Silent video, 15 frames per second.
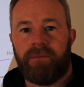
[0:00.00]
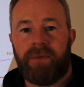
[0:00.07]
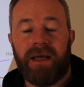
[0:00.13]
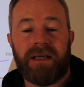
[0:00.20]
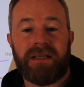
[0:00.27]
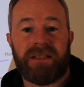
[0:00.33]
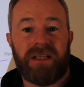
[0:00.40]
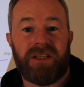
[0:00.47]

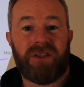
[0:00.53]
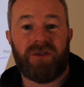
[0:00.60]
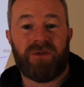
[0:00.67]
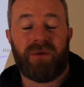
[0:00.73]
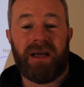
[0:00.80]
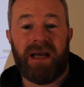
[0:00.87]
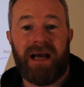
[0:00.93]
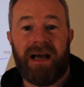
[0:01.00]
Biggest issues
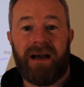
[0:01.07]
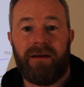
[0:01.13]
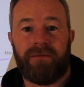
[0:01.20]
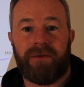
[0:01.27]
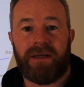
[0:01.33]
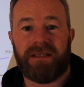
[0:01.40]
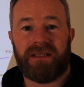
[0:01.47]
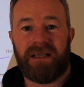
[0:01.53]
we
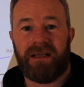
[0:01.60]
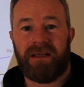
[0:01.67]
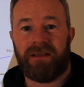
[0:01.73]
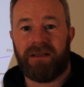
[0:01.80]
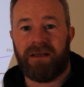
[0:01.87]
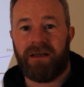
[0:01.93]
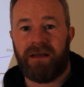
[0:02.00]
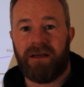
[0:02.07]
have is
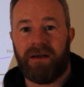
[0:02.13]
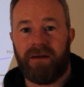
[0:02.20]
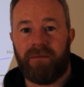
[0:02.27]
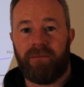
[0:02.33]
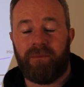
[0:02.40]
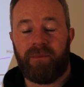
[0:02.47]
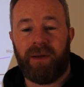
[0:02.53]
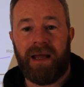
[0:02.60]

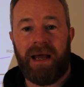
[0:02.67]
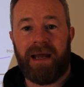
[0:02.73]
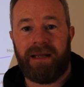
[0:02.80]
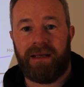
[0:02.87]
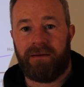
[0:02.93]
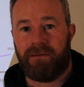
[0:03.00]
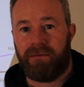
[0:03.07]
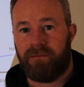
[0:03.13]
the
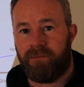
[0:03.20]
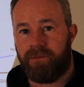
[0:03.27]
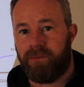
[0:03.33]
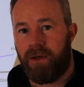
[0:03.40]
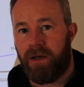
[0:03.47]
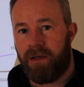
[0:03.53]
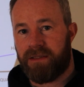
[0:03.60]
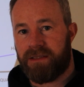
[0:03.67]
planning
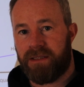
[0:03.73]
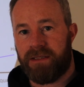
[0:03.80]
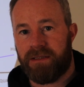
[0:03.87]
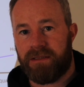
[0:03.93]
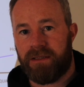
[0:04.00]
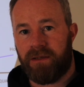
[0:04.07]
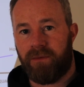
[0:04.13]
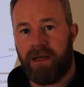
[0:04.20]

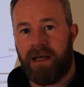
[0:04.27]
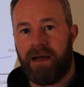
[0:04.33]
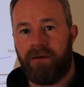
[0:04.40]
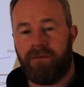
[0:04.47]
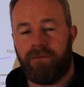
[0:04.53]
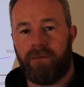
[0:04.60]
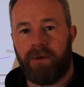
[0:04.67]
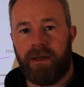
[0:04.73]
policies that we
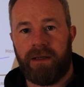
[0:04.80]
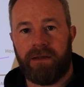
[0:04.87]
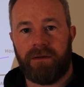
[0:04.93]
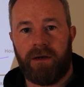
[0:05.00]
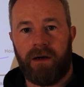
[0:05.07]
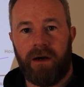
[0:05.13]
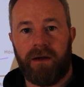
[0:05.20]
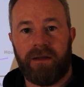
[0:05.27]
have within
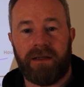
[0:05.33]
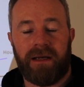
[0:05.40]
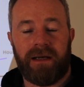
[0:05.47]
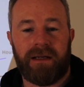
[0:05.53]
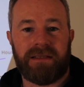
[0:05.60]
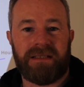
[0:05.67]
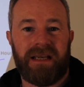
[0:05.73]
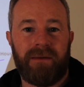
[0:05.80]
Ireland,
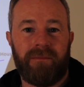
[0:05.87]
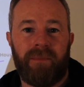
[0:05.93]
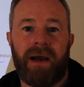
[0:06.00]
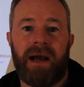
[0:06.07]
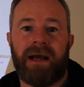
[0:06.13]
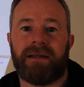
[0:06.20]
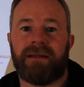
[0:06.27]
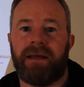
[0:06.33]
and it's
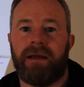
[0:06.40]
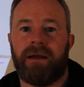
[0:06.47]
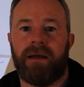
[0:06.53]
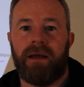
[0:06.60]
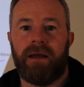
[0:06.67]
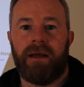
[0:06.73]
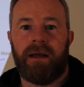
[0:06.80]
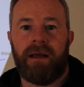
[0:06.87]
impacting
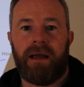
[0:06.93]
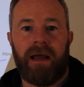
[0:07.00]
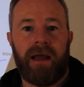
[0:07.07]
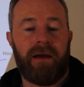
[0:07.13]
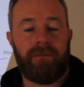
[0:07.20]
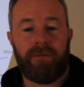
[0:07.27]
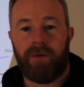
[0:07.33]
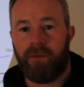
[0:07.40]

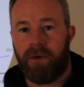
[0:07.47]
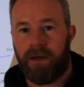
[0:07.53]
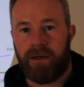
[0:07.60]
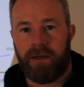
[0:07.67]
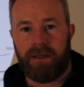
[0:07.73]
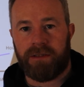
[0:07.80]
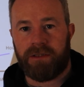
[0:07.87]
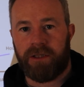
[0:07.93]
everywhere
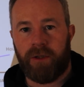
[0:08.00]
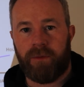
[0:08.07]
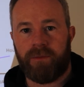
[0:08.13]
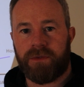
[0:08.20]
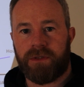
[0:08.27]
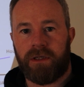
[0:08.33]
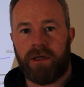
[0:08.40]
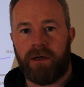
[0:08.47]
in
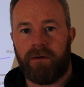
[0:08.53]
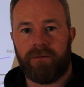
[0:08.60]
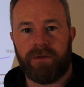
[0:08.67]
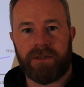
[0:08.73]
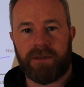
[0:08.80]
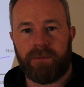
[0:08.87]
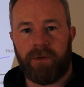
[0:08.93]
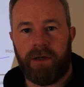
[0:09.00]
terms of
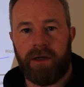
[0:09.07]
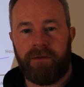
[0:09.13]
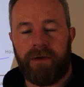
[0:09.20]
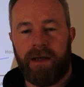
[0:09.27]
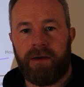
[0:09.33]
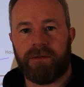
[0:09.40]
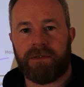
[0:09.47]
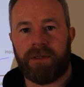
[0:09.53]
the supply of
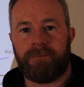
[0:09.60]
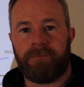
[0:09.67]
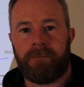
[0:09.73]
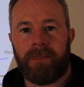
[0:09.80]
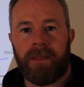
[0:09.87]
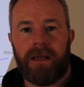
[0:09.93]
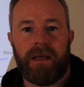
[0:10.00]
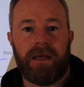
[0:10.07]
housing.
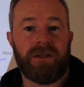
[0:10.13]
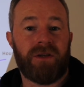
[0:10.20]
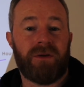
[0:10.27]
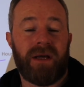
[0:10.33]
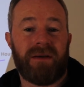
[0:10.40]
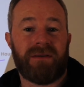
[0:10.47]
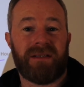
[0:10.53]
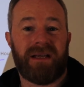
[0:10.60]
In
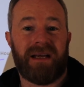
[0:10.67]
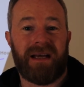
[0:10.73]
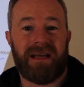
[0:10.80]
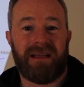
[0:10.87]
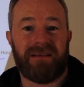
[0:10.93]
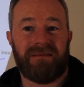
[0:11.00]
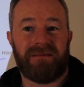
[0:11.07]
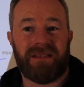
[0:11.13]

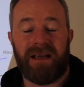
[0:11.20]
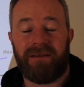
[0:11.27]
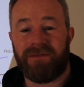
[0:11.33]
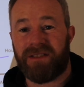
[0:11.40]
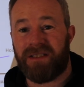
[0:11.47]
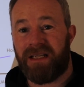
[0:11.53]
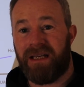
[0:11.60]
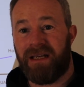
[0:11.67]

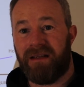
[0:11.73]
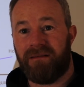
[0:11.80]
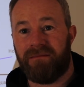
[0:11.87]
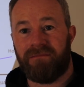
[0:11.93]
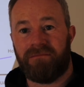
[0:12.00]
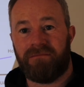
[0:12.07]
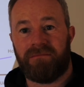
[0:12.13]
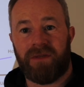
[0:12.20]

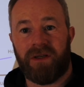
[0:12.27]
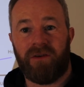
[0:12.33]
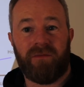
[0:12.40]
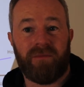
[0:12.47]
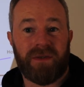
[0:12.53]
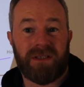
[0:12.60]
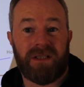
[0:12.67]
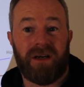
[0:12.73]
2017, the
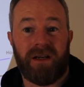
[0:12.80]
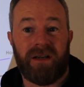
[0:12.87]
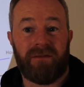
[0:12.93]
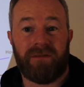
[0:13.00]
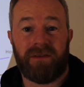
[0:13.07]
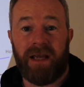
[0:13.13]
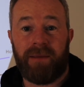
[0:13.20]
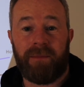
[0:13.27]
government kind
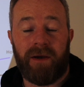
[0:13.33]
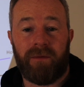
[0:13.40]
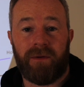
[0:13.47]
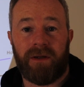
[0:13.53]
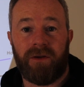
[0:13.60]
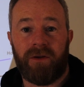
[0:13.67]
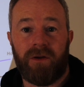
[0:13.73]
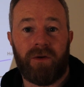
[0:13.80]
of came out with
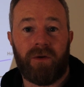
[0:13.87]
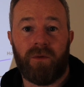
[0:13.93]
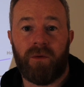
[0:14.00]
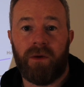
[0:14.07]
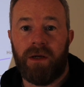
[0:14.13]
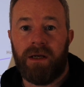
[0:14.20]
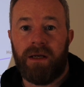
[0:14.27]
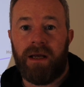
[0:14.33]
a new